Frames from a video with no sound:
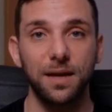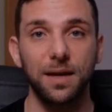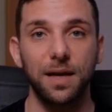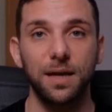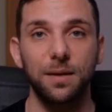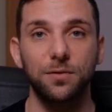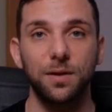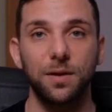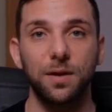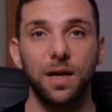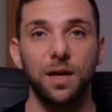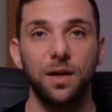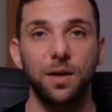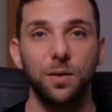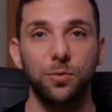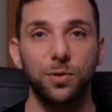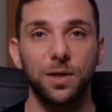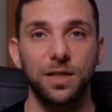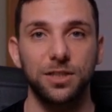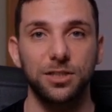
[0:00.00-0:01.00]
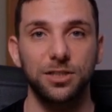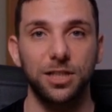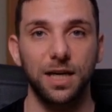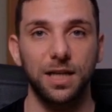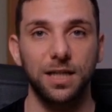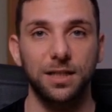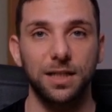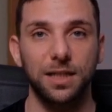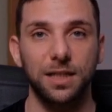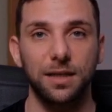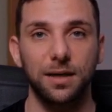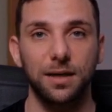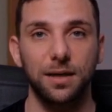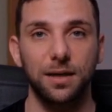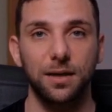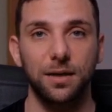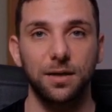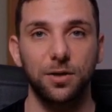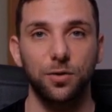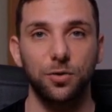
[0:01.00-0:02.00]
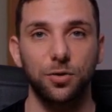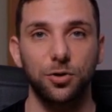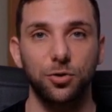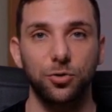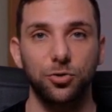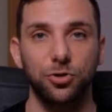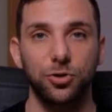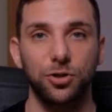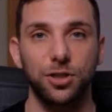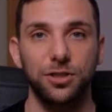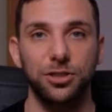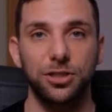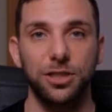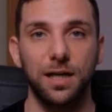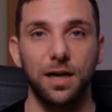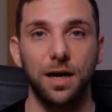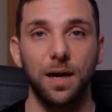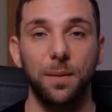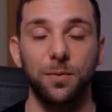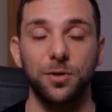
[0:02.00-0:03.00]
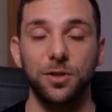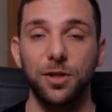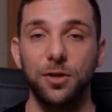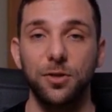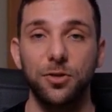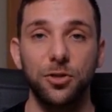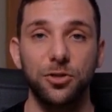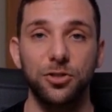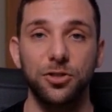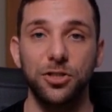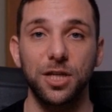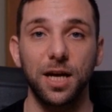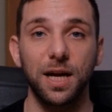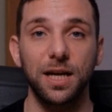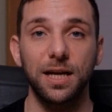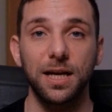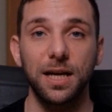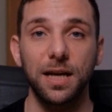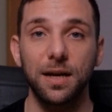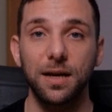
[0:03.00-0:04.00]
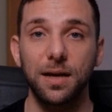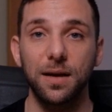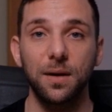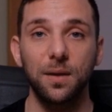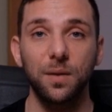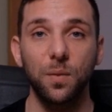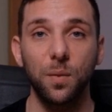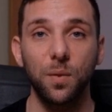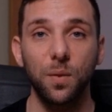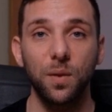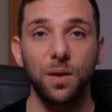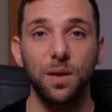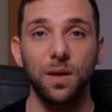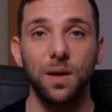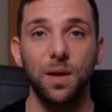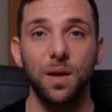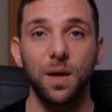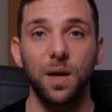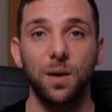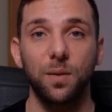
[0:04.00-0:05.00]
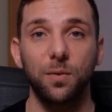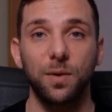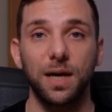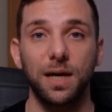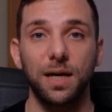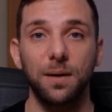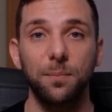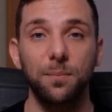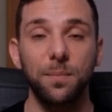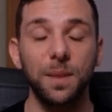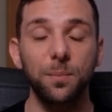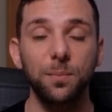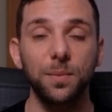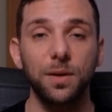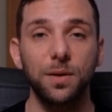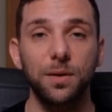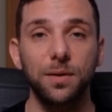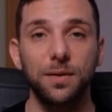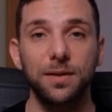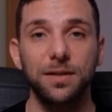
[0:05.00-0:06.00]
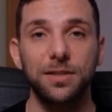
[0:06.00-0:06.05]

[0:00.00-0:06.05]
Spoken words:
If you're not already signed in, you'll usually see an option to sign in or already a member,